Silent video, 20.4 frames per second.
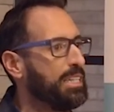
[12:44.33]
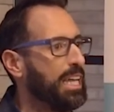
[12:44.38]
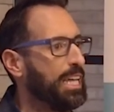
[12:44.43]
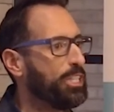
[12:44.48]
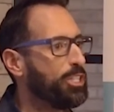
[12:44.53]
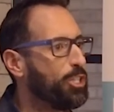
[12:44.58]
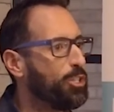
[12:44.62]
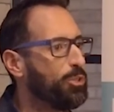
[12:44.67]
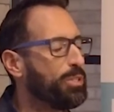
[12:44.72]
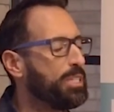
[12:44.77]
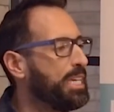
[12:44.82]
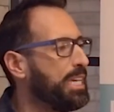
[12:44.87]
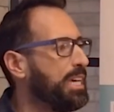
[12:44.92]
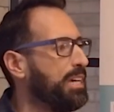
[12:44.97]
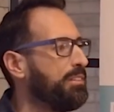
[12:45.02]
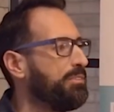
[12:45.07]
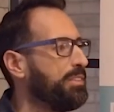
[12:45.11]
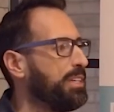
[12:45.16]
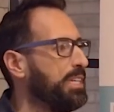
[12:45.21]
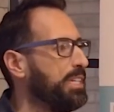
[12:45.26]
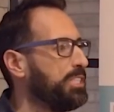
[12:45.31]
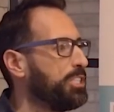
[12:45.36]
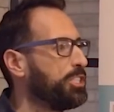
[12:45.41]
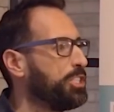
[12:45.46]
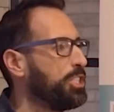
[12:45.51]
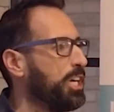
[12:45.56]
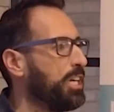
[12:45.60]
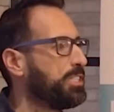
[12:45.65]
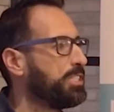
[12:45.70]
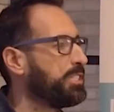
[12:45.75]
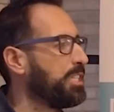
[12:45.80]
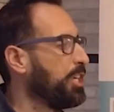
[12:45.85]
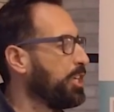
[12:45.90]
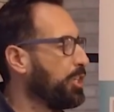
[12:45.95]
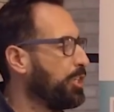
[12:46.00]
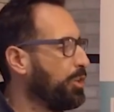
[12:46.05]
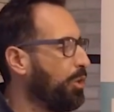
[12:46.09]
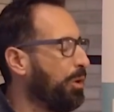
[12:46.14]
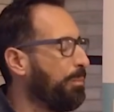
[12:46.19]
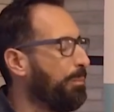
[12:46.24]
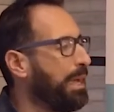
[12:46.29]
that you give is just
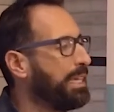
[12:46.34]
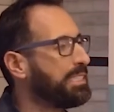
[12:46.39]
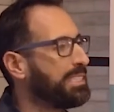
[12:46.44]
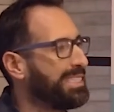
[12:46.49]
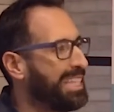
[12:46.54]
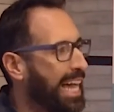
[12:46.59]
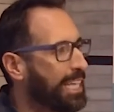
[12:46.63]
amazing.